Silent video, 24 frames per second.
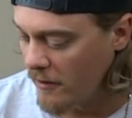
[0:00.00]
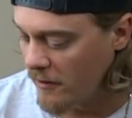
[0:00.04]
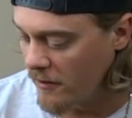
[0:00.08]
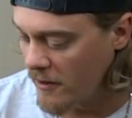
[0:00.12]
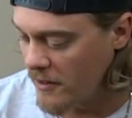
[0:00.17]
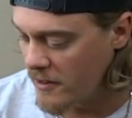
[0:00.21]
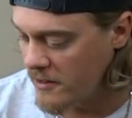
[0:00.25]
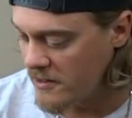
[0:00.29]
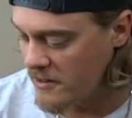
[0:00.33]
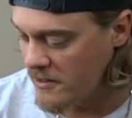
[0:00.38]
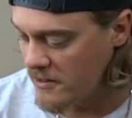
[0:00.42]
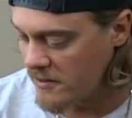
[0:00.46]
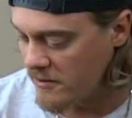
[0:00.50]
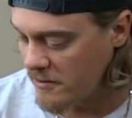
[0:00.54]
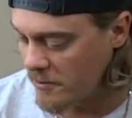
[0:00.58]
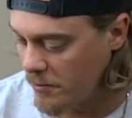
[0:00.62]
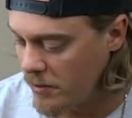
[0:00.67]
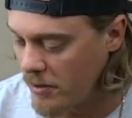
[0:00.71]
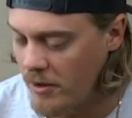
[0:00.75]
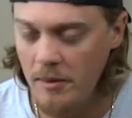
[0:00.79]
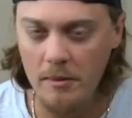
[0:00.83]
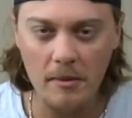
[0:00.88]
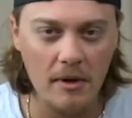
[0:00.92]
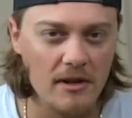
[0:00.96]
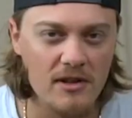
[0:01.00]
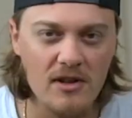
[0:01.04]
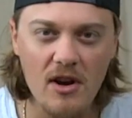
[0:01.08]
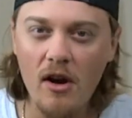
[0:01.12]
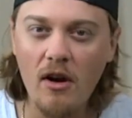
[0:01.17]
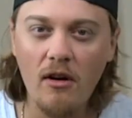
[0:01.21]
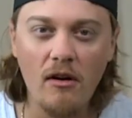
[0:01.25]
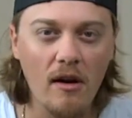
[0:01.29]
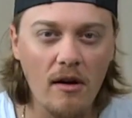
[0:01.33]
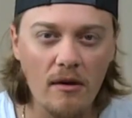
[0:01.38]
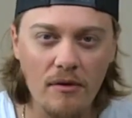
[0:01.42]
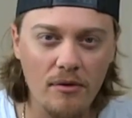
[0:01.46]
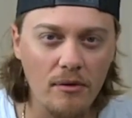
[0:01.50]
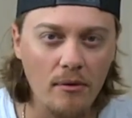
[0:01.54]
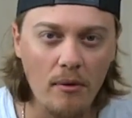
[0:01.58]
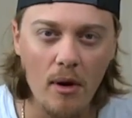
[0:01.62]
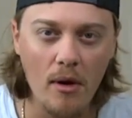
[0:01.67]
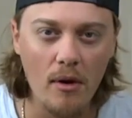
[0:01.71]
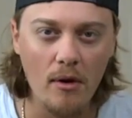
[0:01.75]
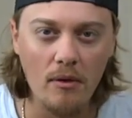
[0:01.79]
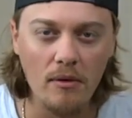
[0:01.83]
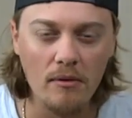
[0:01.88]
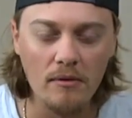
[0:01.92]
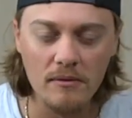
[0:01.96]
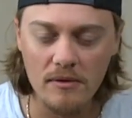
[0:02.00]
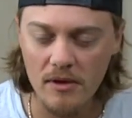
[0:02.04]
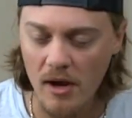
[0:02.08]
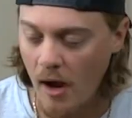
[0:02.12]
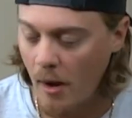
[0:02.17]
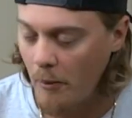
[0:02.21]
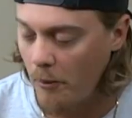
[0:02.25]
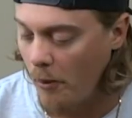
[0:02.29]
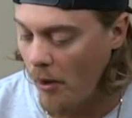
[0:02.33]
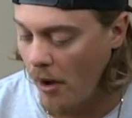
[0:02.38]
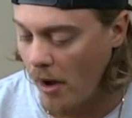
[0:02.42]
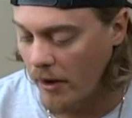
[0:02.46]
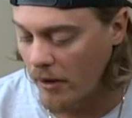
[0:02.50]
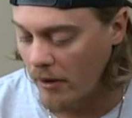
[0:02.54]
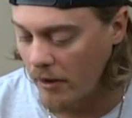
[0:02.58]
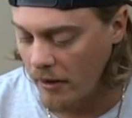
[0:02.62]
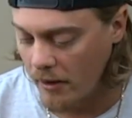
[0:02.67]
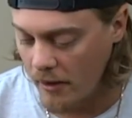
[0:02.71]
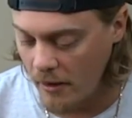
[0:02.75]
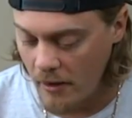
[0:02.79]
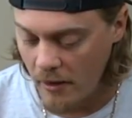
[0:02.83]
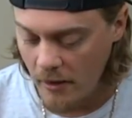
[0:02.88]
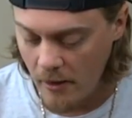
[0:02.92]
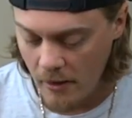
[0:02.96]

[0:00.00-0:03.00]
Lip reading: This is pretty much all I'll throw top water.